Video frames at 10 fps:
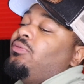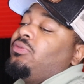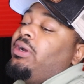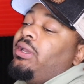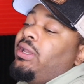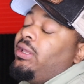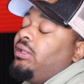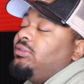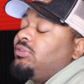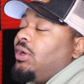right and
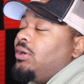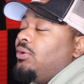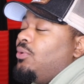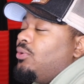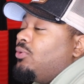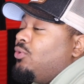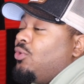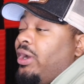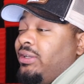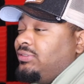he started going
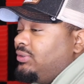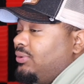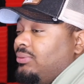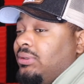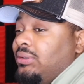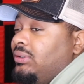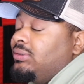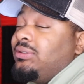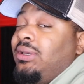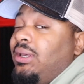crazy on Goodz